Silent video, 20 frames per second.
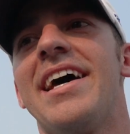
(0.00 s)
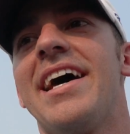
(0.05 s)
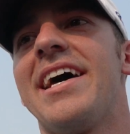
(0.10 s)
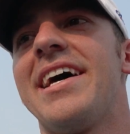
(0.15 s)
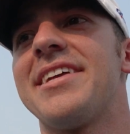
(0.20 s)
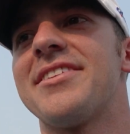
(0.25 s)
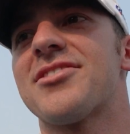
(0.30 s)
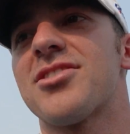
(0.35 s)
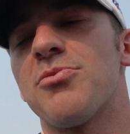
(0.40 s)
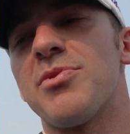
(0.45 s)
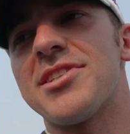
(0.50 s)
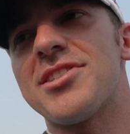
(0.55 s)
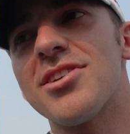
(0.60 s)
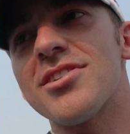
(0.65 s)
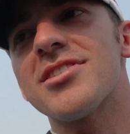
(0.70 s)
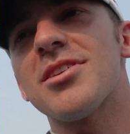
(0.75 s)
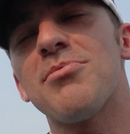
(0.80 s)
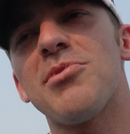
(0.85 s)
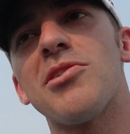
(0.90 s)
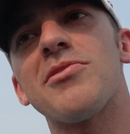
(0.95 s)
And so we
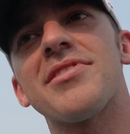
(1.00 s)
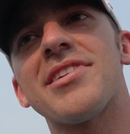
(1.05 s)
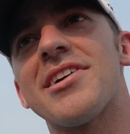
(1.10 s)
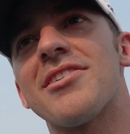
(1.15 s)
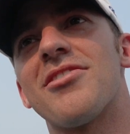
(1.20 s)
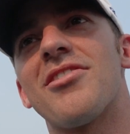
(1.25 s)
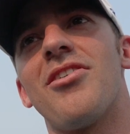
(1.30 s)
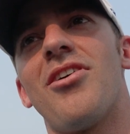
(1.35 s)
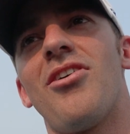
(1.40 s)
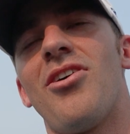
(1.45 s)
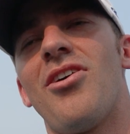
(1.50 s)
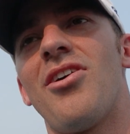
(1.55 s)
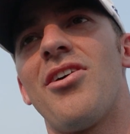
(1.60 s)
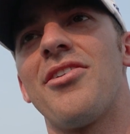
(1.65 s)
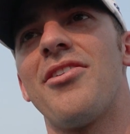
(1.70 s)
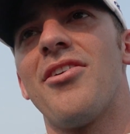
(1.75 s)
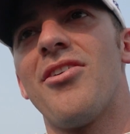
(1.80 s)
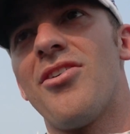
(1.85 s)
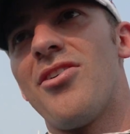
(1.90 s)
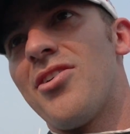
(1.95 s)
took the boat there
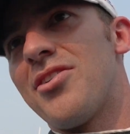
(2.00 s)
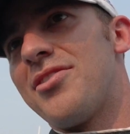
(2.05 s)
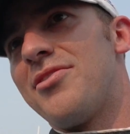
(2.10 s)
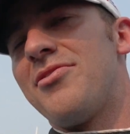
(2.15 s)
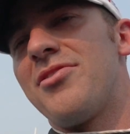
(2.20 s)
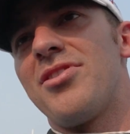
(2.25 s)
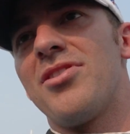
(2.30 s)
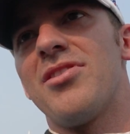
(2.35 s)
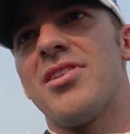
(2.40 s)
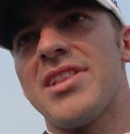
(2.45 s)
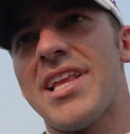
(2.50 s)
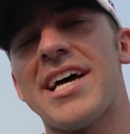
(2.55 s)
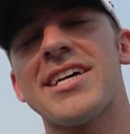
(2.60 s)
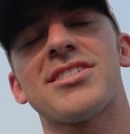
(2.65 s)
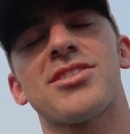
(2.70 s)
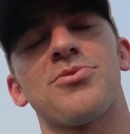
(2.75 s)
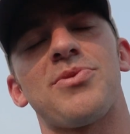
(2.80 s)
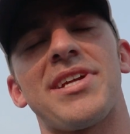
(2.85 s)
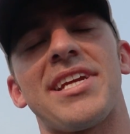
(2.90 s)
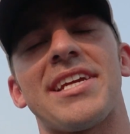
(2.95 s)
on, on
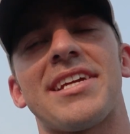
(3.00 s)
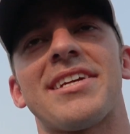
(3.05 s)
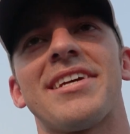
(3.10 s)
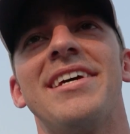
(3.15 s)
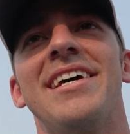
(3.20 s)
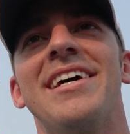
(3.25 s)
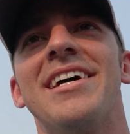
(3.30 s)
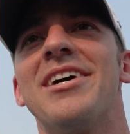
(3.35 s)
last week.